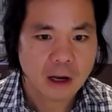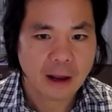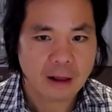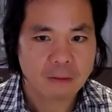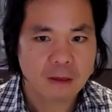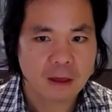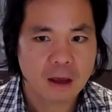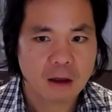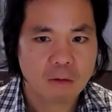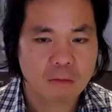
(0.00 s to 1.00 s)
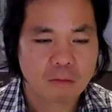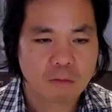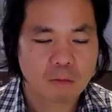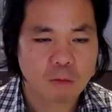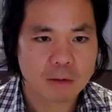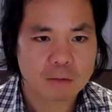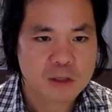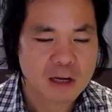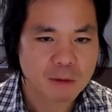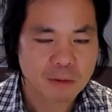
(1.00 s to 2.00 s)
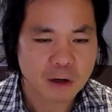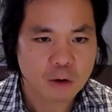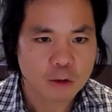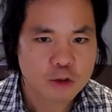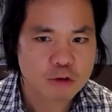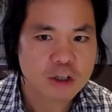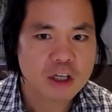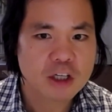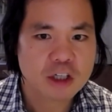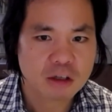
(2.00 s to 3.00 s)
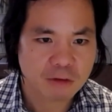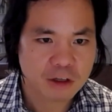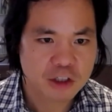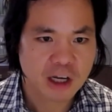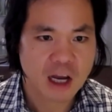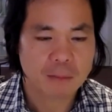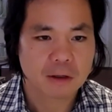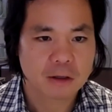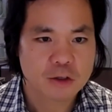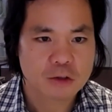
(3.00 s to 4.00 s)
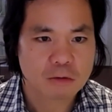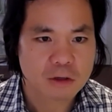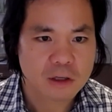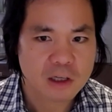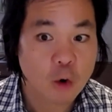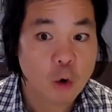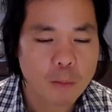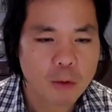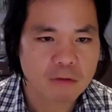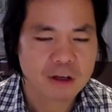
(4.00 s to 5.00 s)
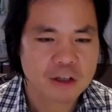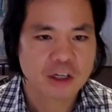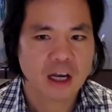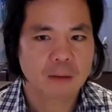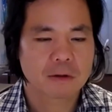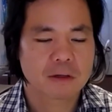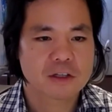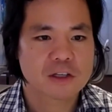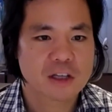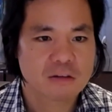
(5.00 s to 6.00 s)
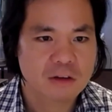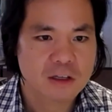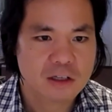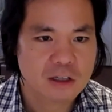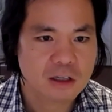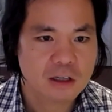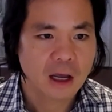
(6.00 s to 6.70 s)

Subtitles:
and they're what someone might call a strategic venture capitalist or a corporate venture capitalist, CVC.